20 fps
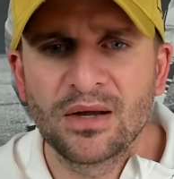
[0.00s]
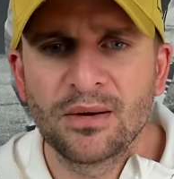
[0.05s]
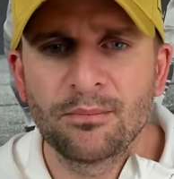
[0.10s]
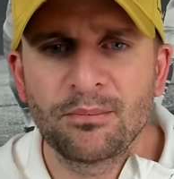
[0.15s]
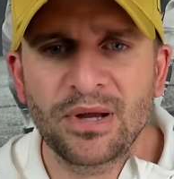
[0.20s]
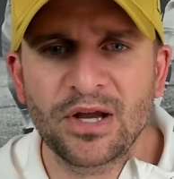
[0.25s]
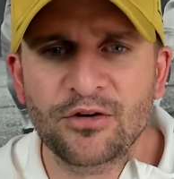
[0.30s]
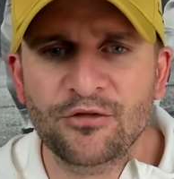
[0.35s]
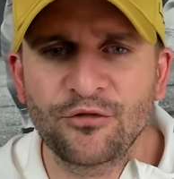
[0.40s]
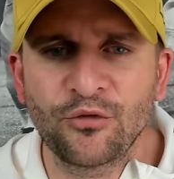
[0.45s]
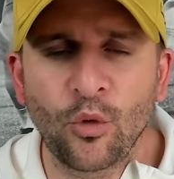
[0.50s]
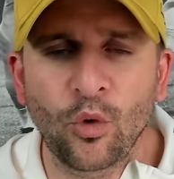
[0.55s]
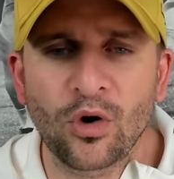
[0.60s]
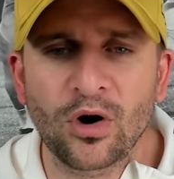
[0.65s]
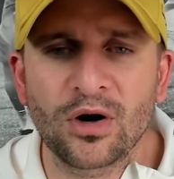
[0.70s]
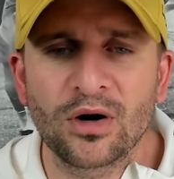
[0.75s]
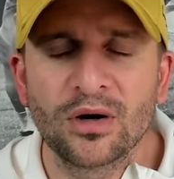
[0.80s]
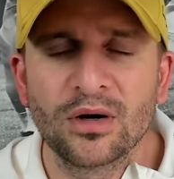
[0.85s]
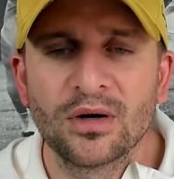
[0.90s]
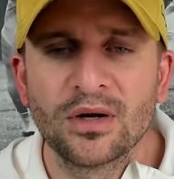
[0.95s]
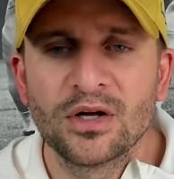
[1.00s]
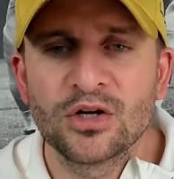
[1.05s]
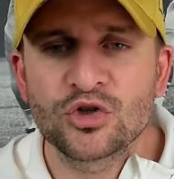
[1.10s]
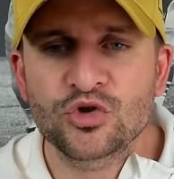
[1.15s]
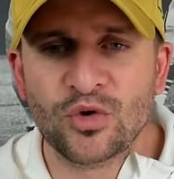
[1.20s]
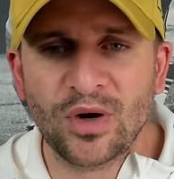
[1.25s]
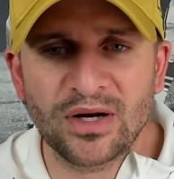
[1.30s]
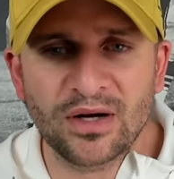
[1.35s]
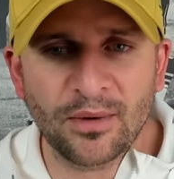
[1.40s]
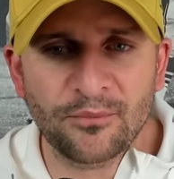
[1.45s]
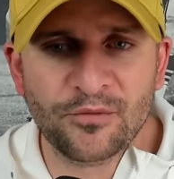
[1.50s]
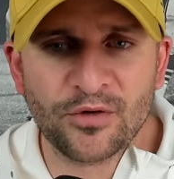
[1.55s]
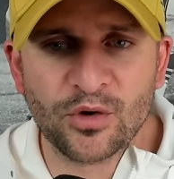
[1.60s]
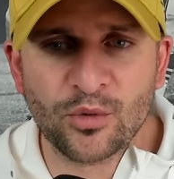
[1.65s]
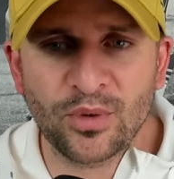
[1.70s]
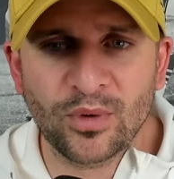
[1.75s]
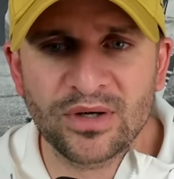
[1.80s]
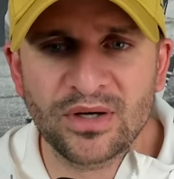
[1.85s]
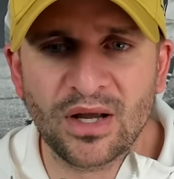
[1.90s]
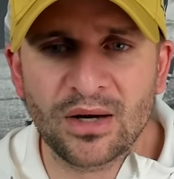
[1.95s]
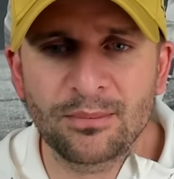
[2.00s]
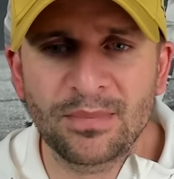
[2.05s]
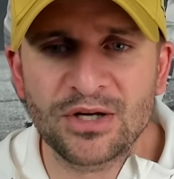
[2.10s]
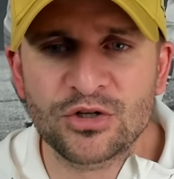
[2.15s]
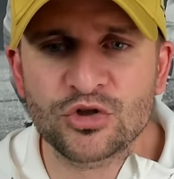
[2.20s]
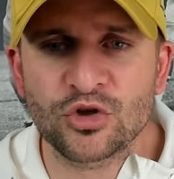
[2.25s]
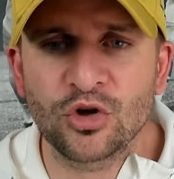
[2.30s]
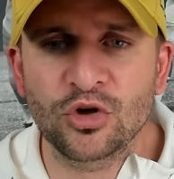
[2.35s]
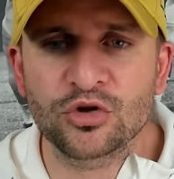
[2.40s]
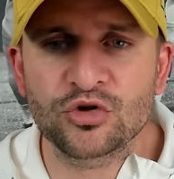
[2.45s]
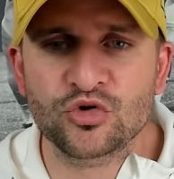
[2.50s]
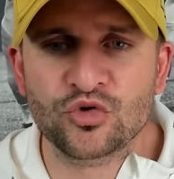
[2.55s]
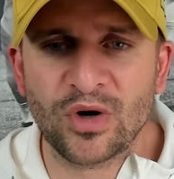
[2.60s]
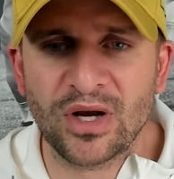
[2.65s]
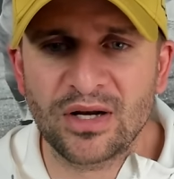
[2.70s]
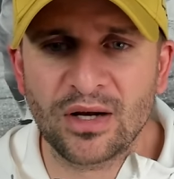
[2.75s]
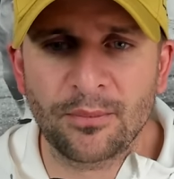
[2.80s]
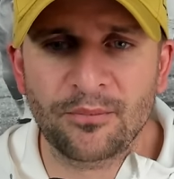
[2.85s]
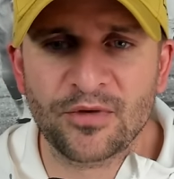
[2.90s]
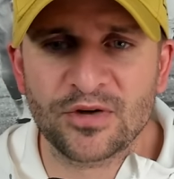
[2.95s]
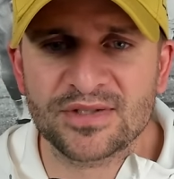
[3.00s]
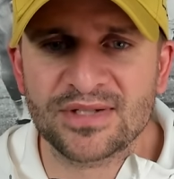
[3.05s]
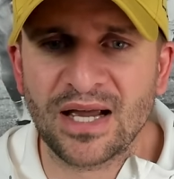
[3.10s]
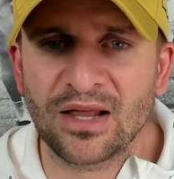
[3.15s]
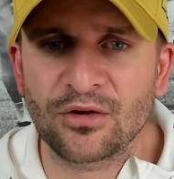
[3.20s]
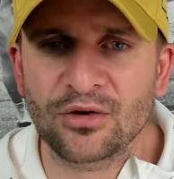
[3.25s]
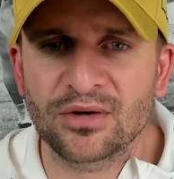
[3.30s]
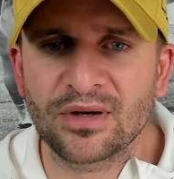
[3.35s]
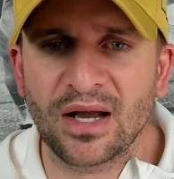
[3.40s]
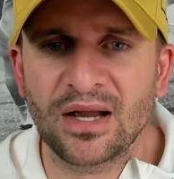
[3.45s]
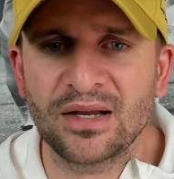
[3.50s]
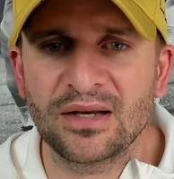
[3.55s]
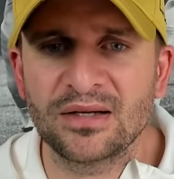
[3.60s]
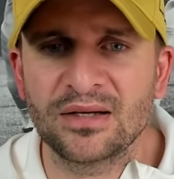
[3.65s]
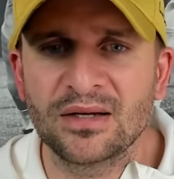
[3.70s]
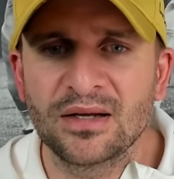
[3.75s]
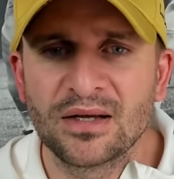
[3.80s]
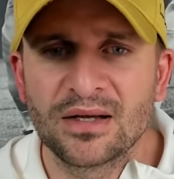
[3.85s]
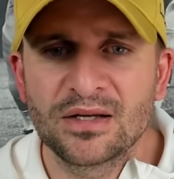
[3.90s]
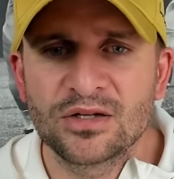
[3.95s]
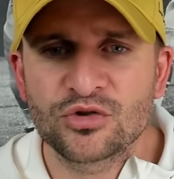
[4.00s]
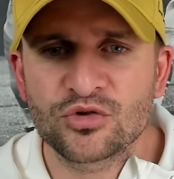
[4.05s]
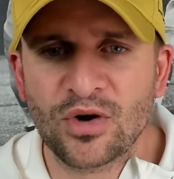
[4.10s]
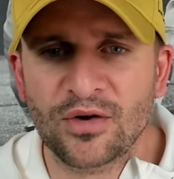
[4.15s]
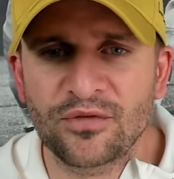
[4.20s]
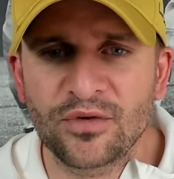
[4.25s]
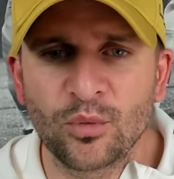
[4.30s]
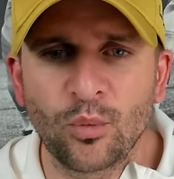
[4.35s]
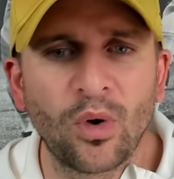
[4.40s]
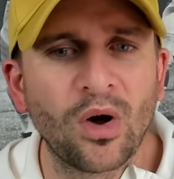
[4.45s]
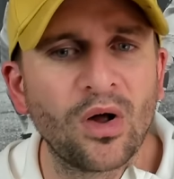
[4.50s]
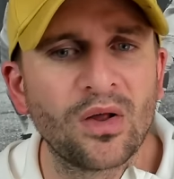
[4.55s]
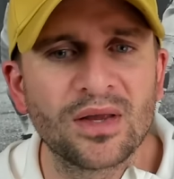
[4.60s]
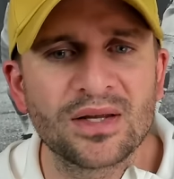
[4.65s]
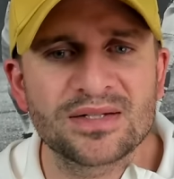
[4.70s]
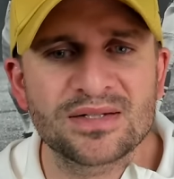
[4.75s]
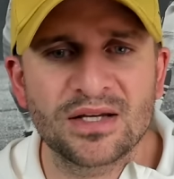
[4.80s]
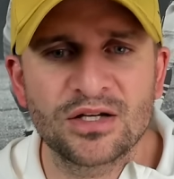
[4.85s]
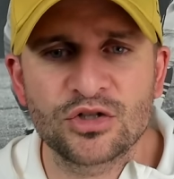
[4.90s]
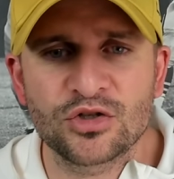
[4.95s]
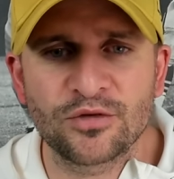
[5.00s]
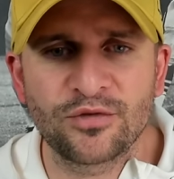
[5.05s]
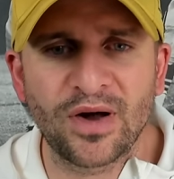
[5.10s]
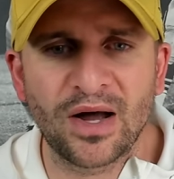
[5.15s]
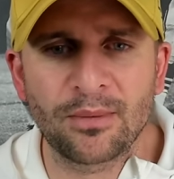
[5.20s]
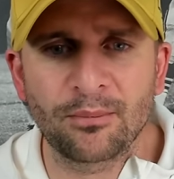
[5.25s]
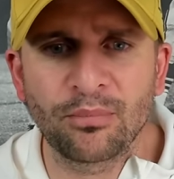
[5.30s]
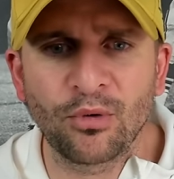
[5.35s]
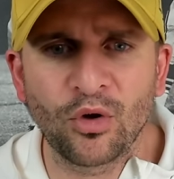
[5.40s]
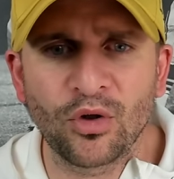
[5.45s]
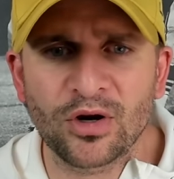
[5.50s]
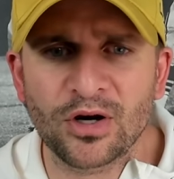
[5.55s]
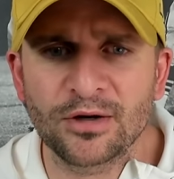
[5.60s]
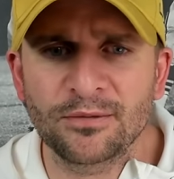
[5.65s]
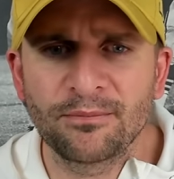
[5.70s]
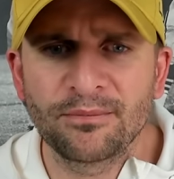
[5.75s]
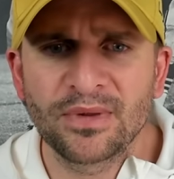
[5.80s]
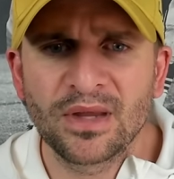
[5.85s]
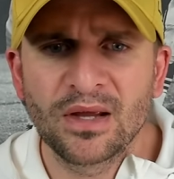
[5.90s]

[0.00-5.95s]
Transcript: Pick 4, trade up for Quinyon Mitchell, trade up for Tyler Guyton, Trevin Wallace, and Javon Bullard.